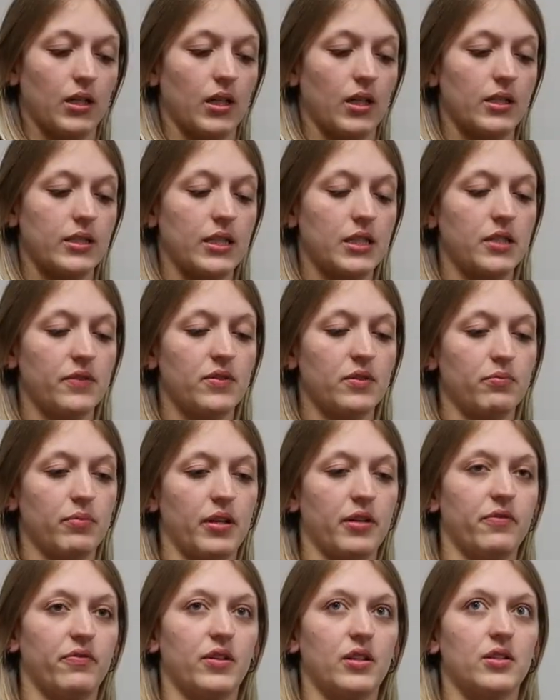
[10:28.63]
the incentives and
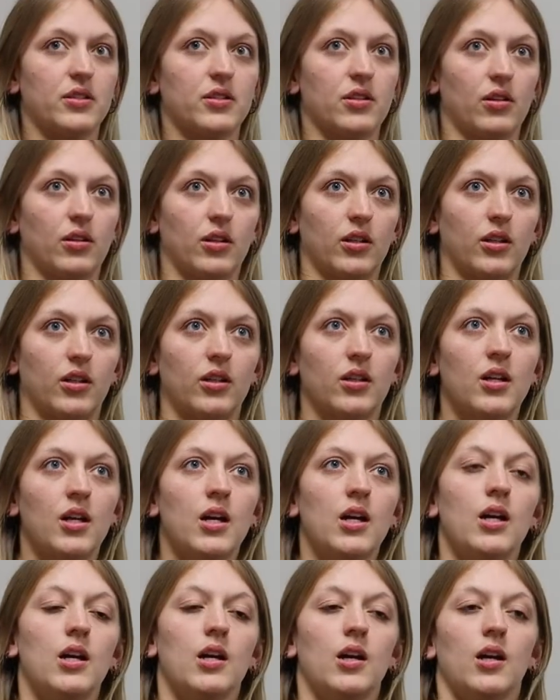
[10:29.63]
benefits are
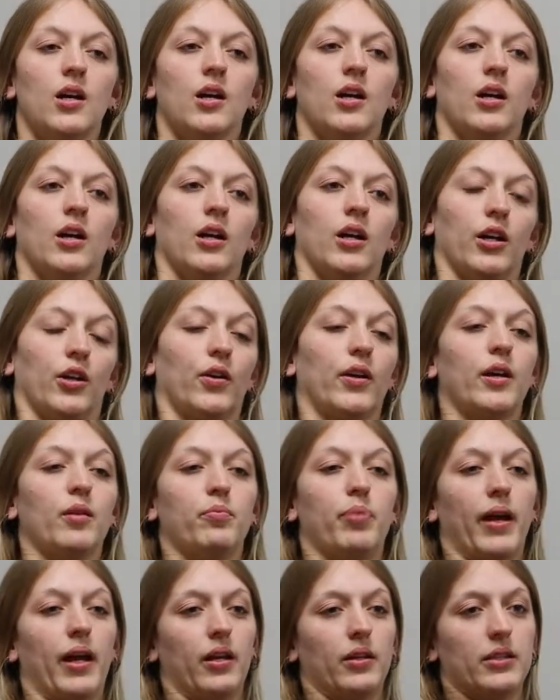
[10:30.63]
you
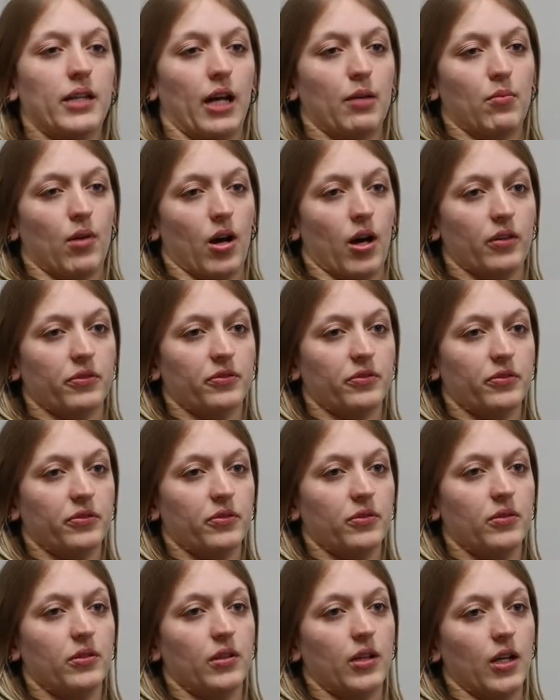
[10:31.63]
get paid time off,
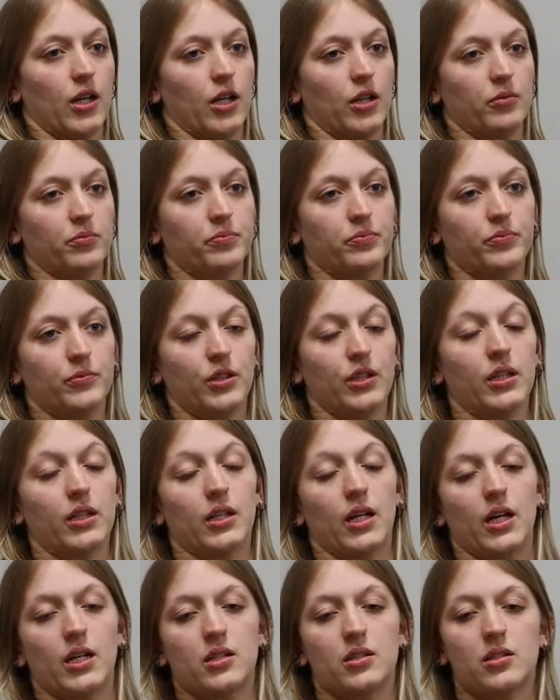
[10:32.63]
you
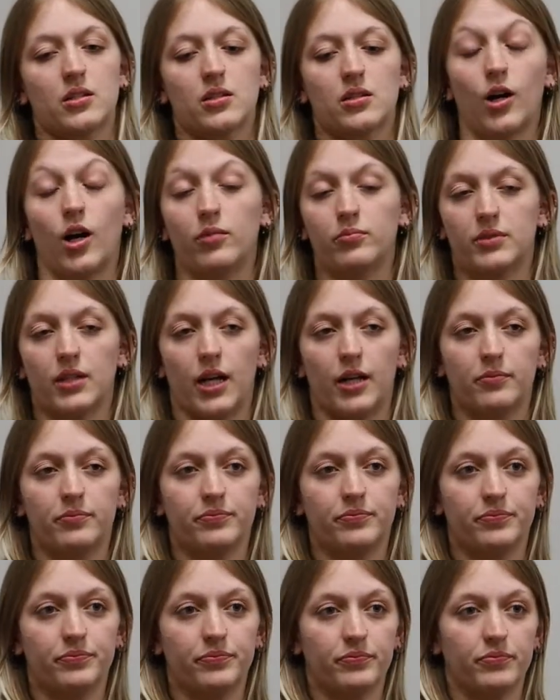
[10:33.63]
get nice comp
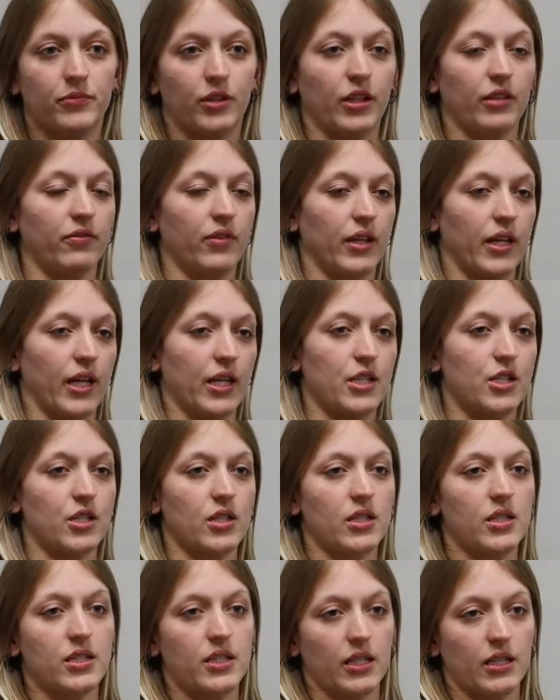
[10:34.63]
time, you get vacation
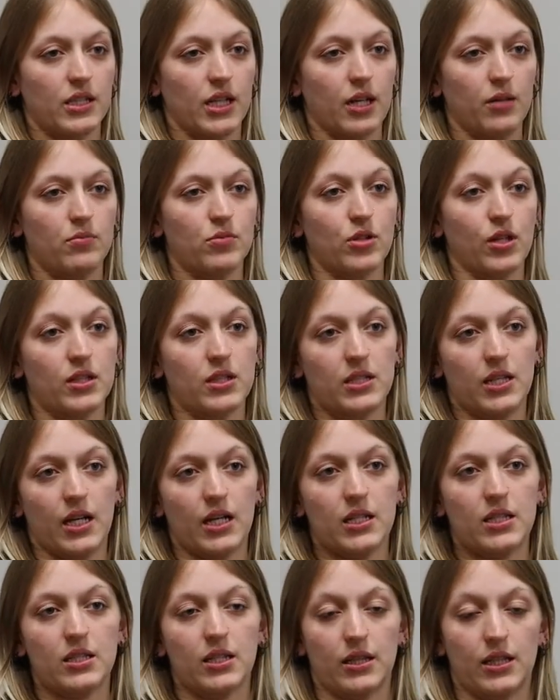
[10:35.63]
and sick time, so that's
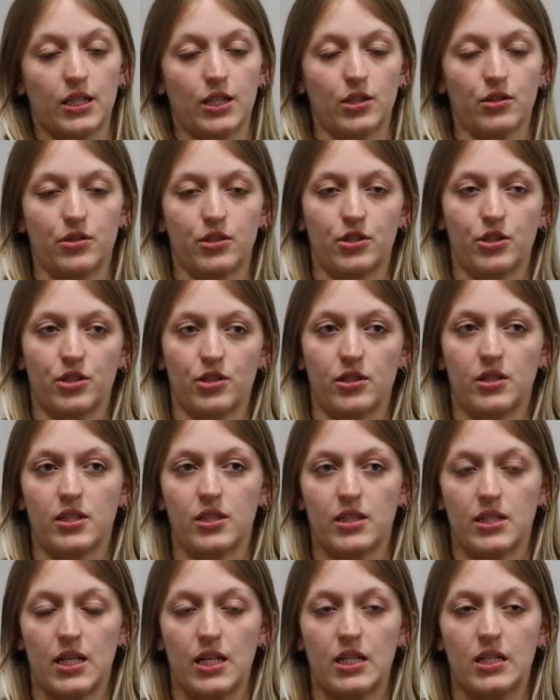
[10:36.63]
nice. Like the health insurance is